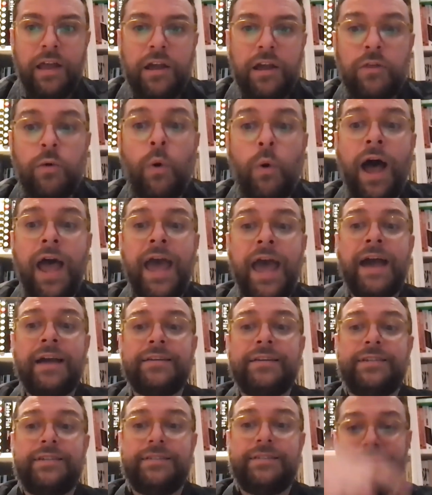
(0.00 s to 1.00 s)
The y
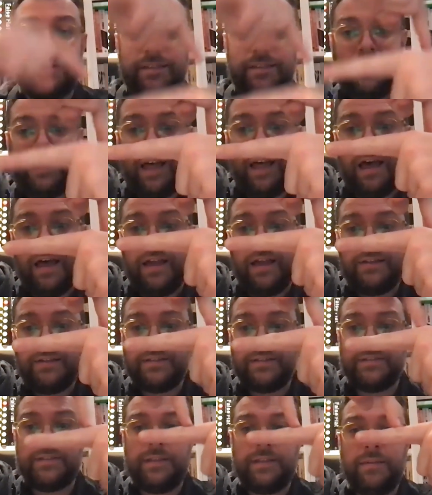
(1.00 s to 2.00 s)
axis
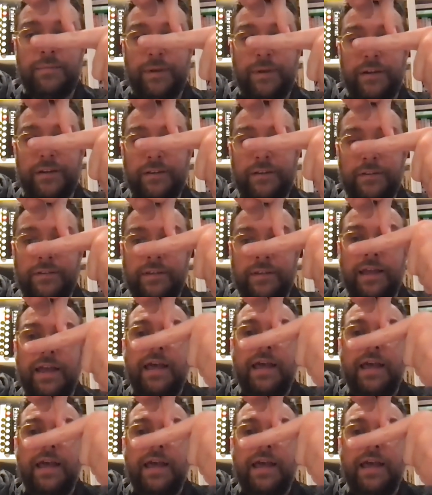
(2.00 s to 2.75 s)
slides to the middle,